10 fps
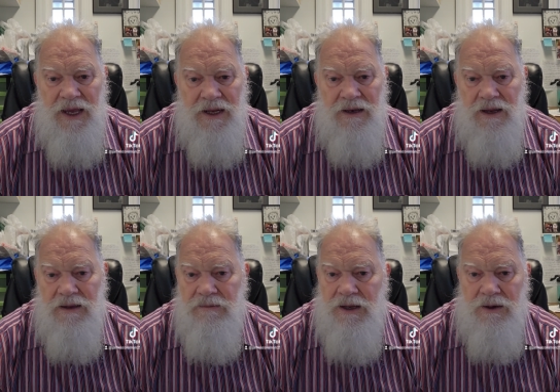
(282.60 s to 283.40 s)
in
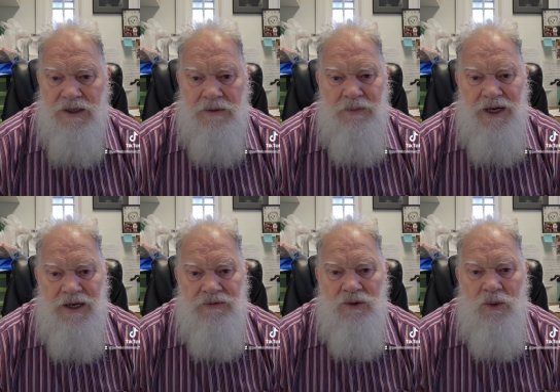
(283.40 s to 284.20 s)
you know many
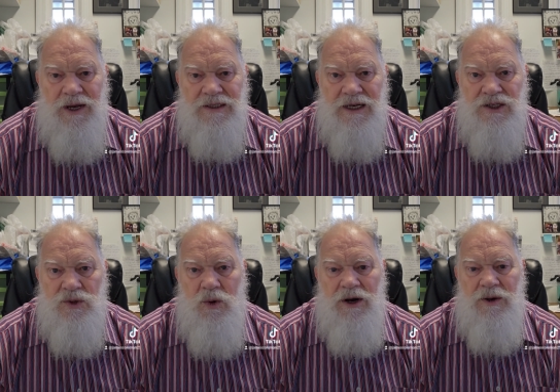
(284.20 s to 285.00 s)
different ways. I
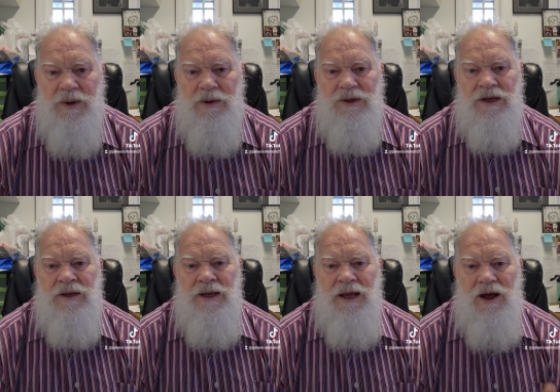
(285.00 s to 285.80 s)
just wanted to be able to
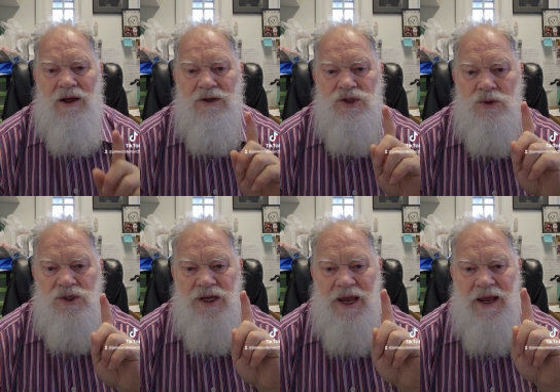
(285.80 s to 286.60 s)
also
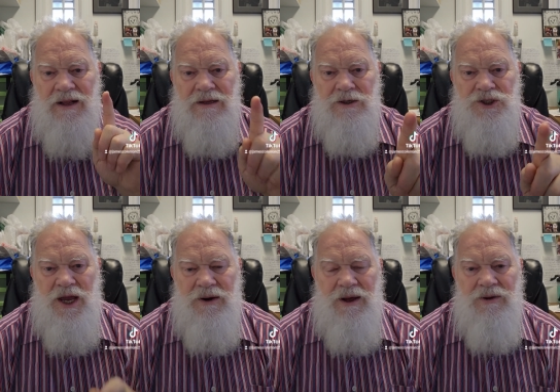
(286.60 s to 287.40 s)
say a little
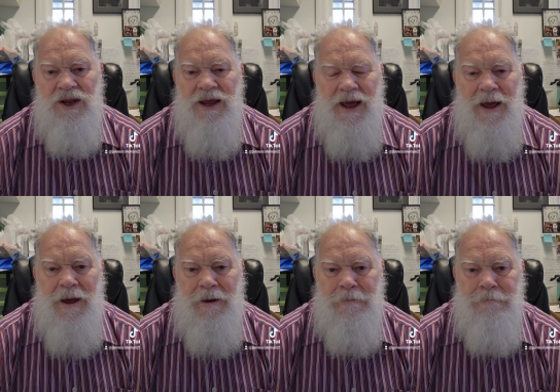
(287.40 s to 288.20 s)
shout out.
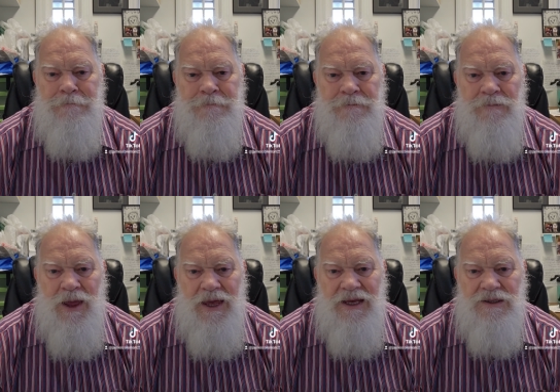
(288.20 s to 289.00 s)
Um,
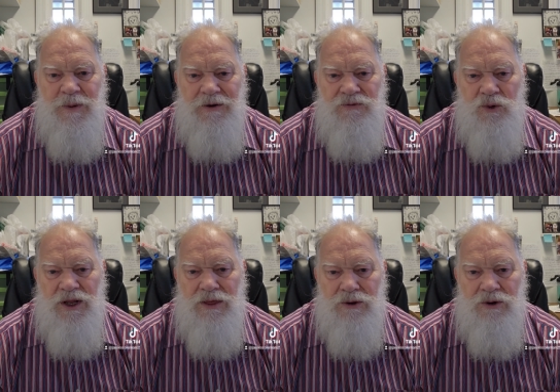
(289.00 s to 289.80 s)
it's my
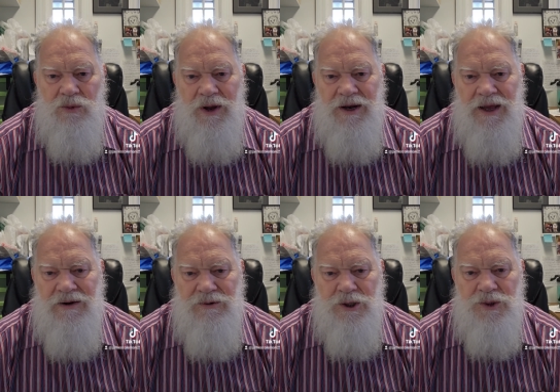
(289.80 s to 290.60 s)
43rd wedding
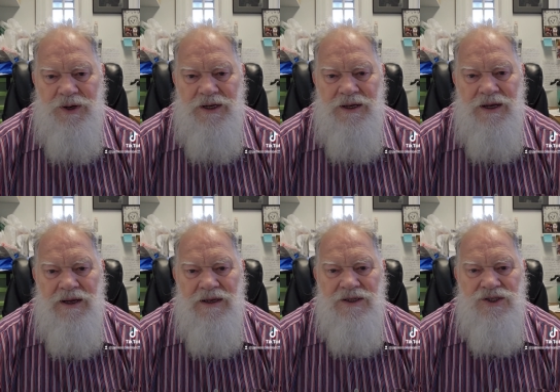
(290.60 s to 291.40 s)
anniversary,
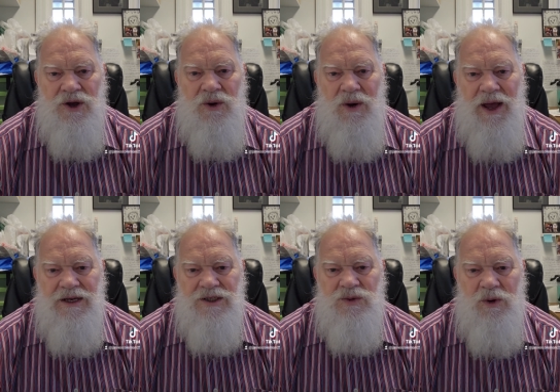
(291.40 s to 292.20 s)
so I
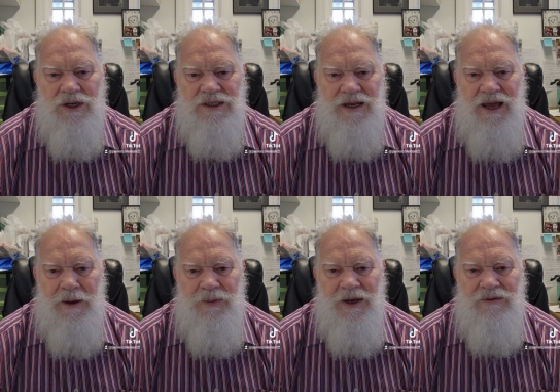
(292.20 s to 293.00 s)
just want to say
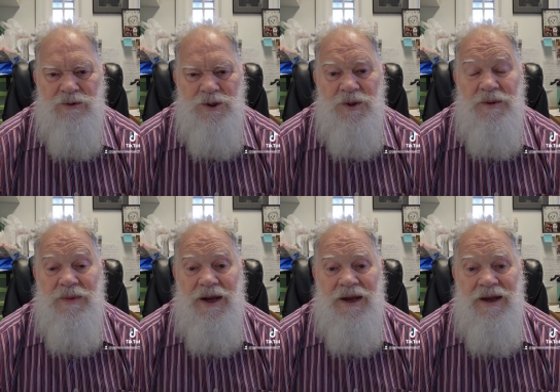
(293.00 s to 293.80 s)
happy anniversary to
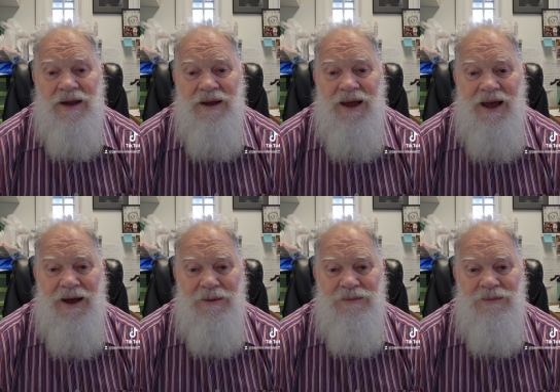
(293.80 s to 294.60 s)
my
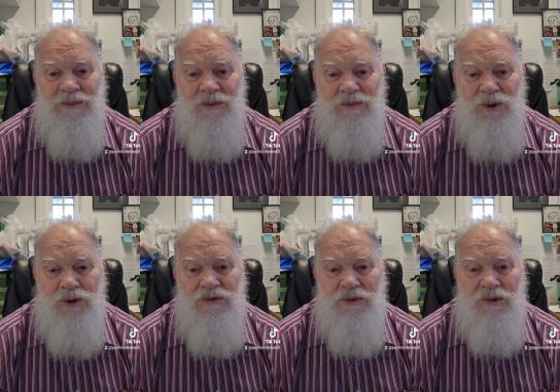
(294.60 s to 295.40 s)
um,
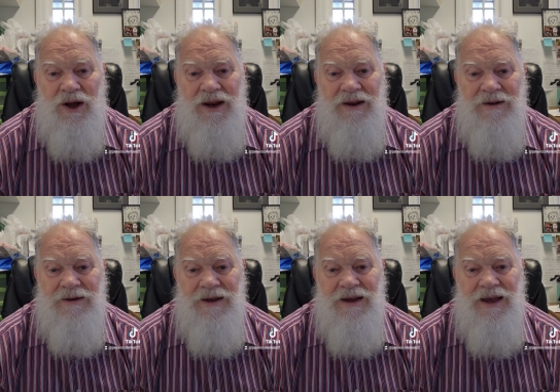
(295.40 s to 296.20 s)
beautiful bride.
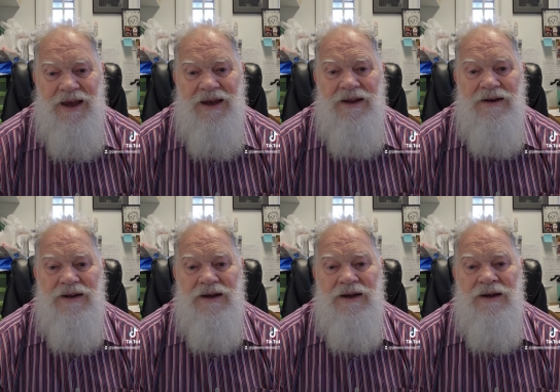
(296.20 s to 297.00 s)

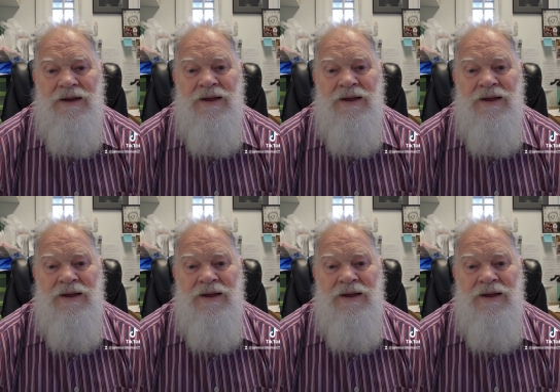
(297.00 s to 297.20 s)
And uh,